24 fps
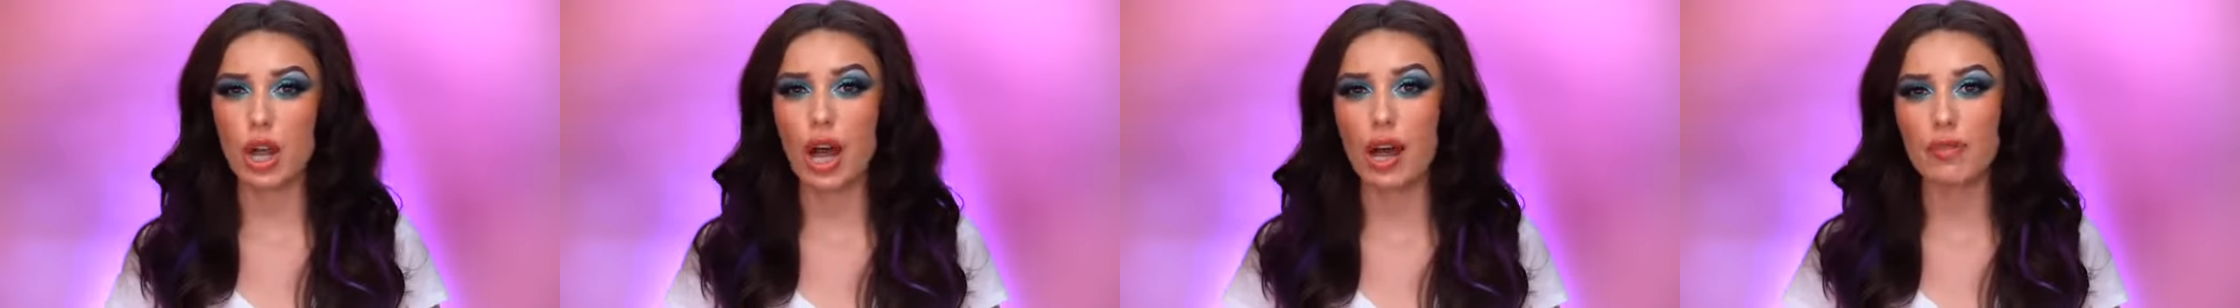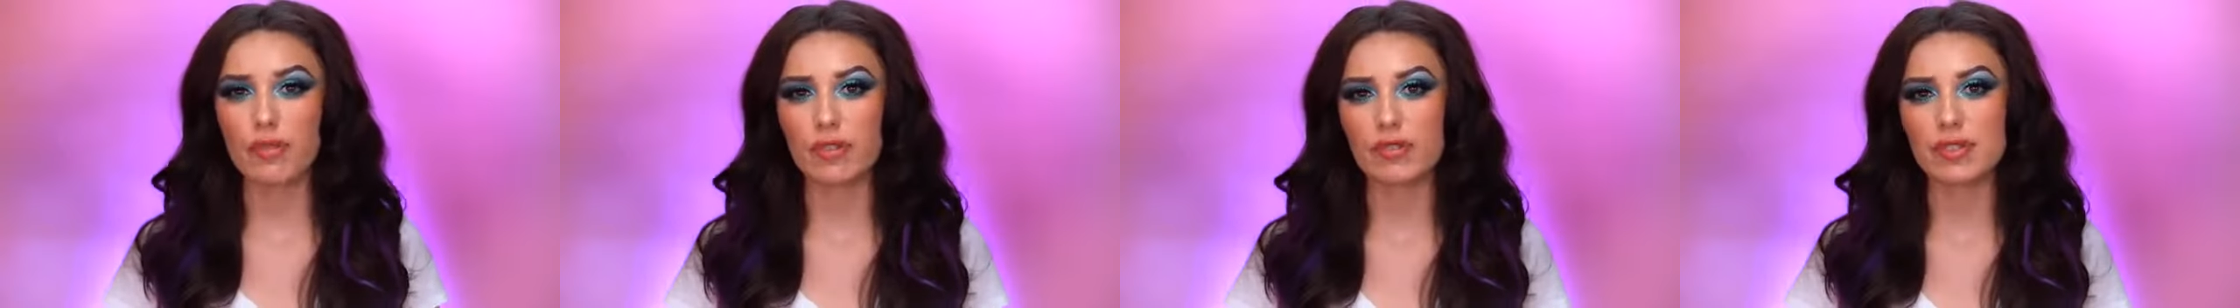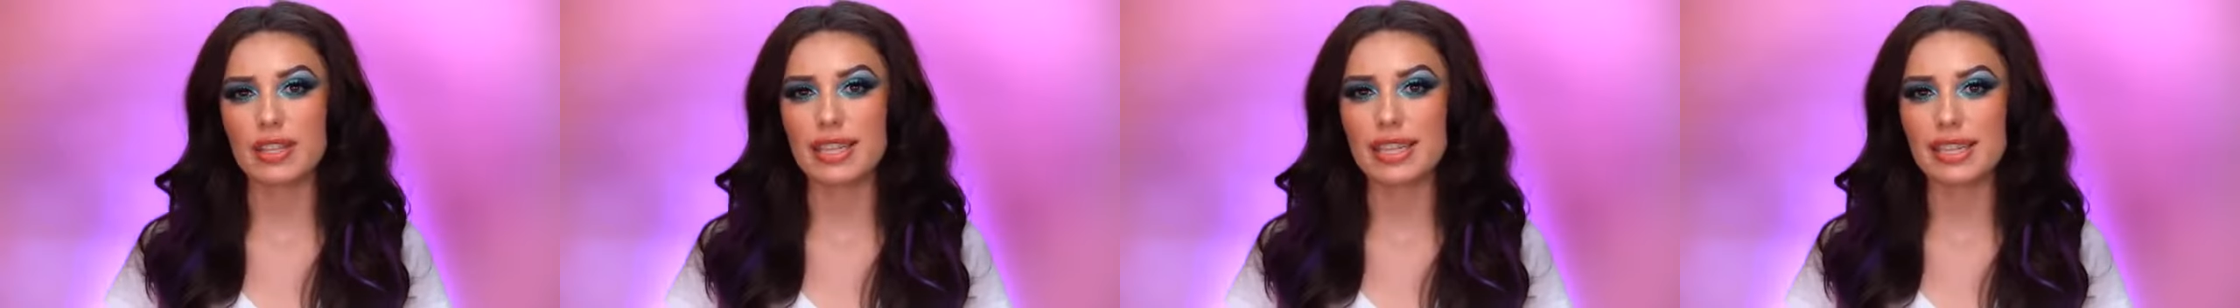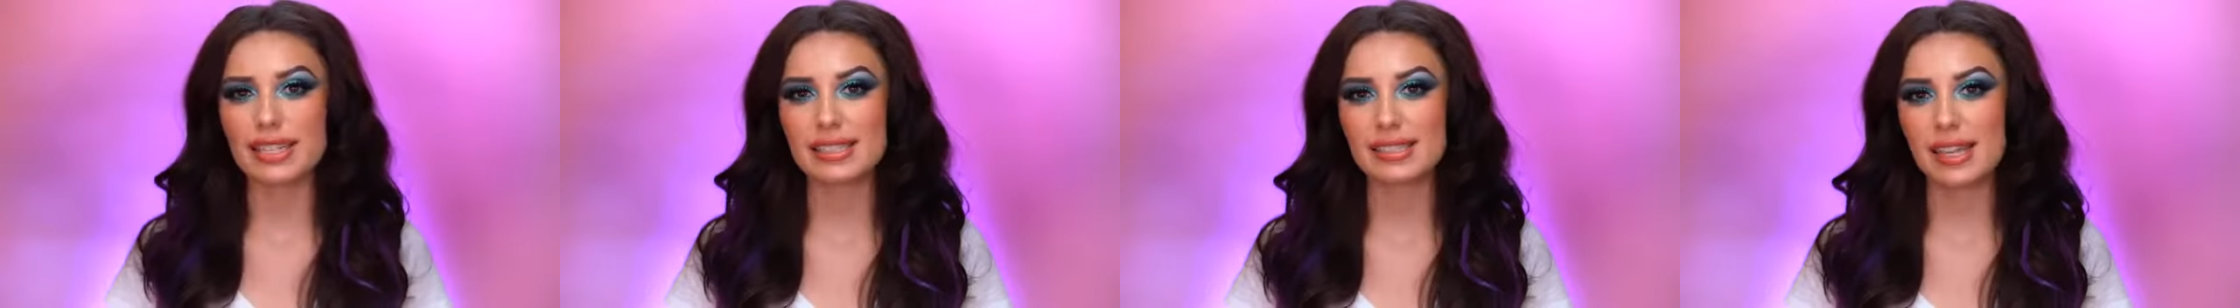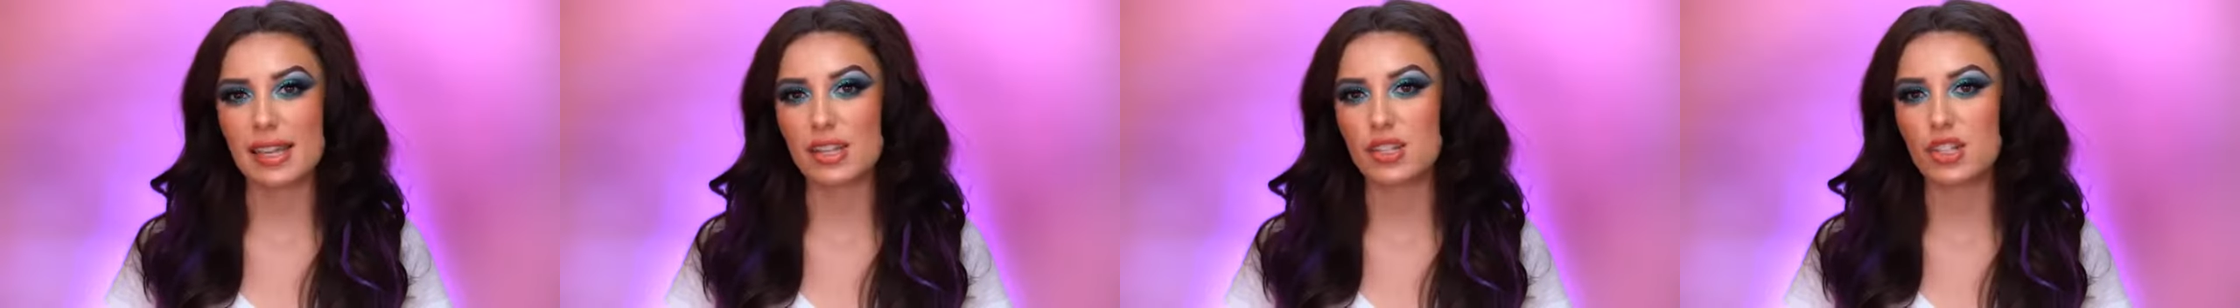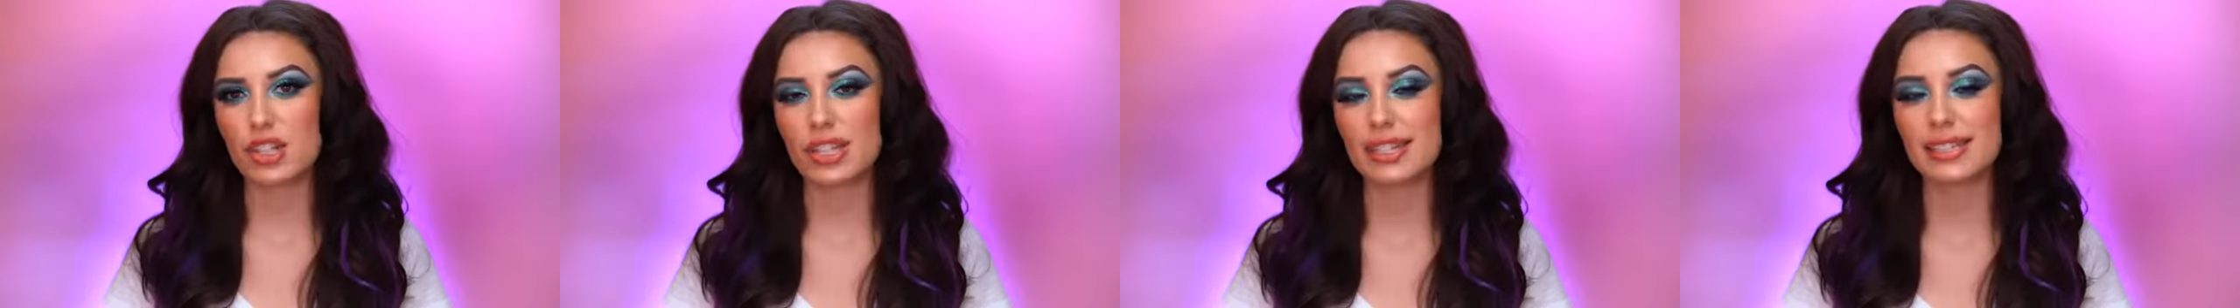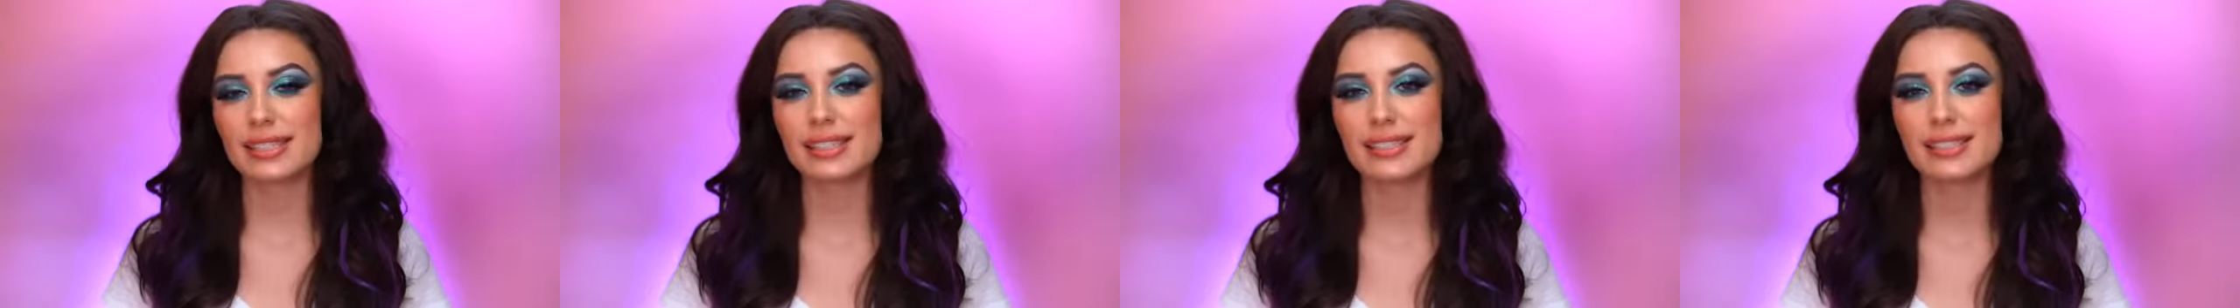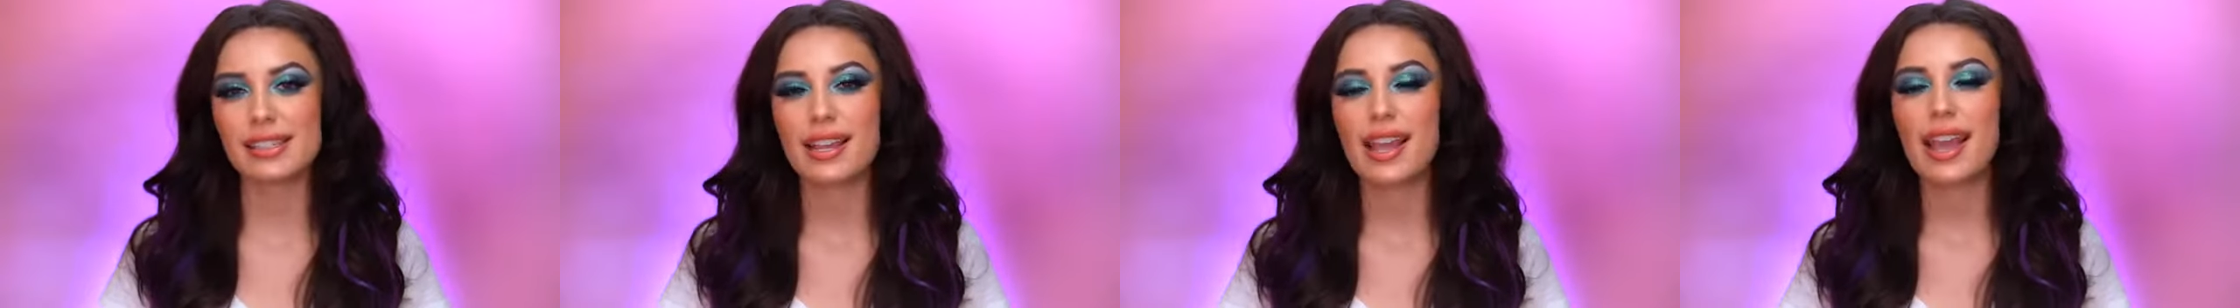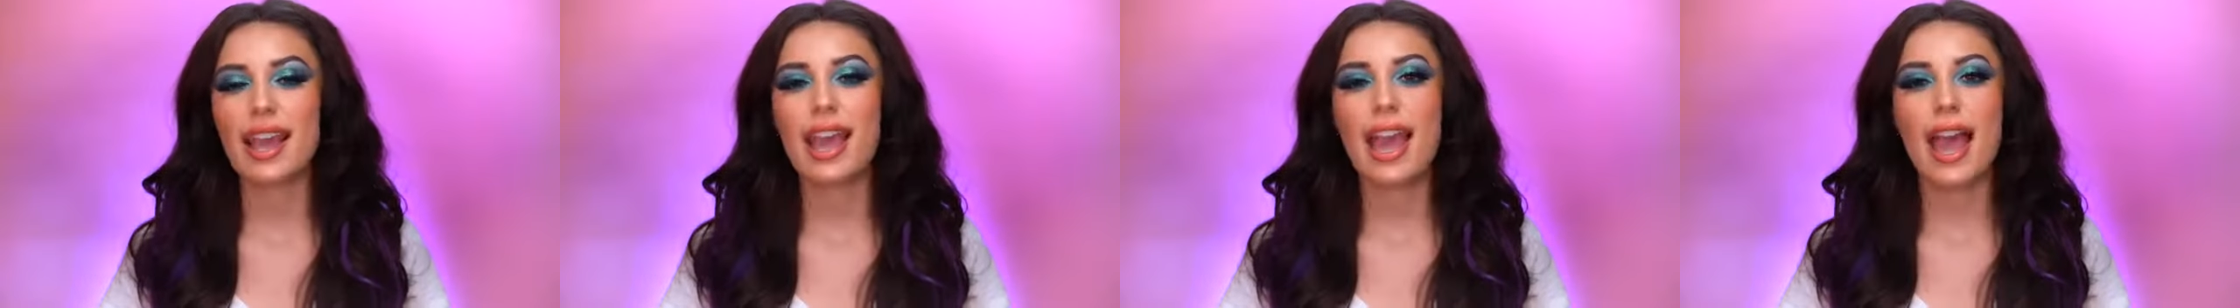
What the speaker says: off of the extensions,